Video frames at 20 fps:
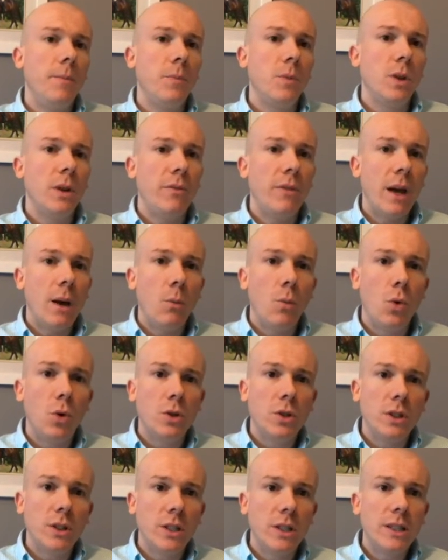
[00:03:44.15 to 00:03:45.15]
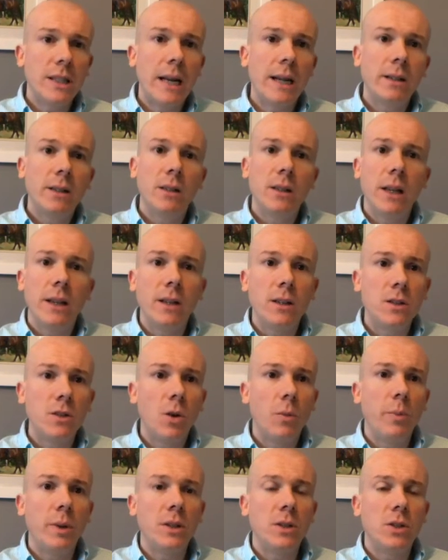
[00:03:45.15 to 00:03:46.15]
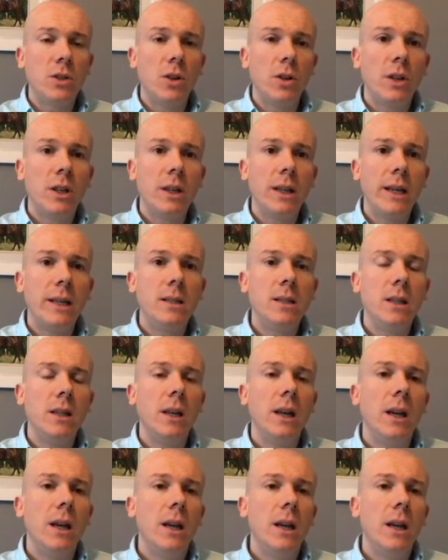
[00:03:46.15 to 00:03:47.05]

If that water is stagnant and it's not being circulated,